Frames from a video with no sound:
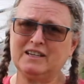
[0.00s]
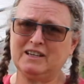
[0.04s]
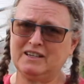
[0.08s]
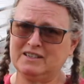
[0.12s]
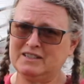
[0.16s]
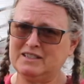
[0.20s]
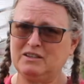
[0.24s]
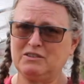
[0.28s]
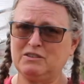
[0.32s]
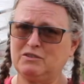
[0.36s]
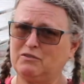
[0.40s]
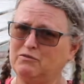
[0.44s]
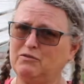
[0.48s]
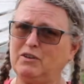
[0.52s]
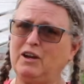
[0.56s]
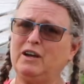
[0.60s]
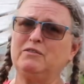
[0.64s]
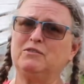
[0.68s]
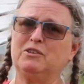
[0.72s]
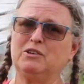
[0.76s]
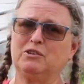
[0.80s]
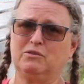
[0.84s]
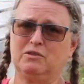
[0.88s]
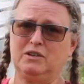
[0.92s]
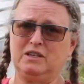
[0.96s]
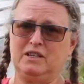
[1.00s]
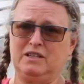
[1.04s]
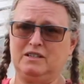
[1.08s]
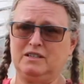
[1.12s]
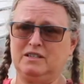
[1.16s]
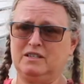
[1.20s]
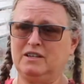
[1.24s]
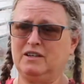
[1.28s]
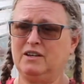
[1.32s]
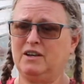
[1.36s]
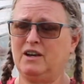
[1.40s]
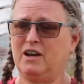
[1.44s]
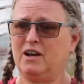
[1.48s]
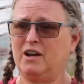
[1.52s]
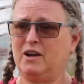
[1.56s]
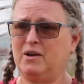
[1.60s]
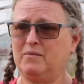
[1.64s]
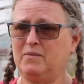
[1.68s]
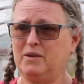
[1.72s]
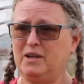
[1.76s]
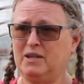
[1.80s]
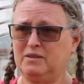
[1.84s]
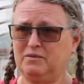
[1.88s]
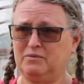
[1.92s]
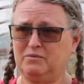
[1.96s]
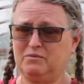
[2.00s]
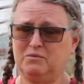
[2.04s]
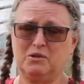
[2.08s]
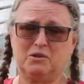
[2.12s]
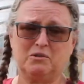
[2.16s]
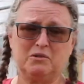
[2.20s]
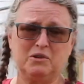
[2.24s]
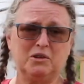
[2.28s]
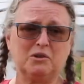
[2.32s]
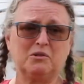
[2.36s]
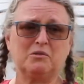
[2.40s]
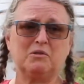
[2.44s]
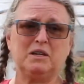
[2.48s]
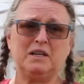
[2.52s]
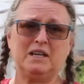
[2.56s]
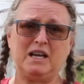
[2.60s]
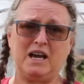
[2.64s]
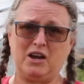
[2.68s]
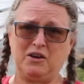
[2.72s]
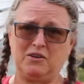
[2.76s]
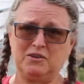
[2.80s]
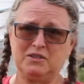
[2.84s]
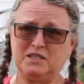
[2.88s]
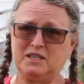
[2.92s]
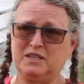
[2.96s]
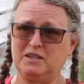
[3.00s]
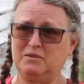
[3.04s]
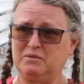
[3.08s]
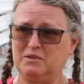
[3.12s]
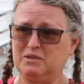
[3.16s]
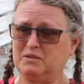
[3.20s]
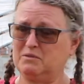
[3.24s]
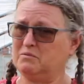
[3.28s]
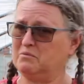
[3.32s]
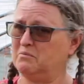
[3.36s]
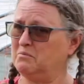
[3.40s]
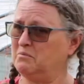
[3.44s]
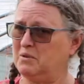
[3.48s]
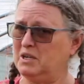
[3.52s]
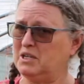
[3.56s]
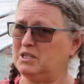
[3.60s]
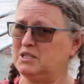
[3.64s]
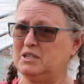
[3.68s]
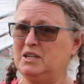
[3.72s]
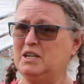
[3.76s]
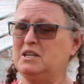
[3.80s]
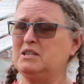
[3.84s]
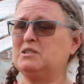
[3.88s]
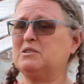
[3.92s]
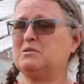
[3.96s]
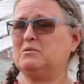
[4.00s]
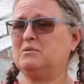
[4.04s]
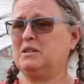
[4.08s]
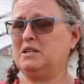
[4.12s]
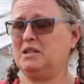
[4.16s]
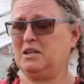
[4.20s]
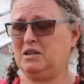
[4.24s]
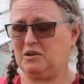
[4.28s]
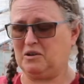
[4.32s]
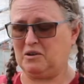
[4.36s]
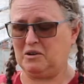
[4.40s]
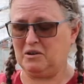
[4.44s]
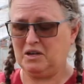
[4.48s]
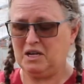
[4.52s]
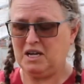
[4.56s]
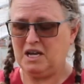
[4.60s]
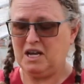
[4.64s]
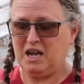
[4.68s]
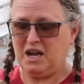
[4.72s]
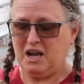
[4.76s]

got down to 5 degrees, and we're in a greenhouse and it was much nicer in here,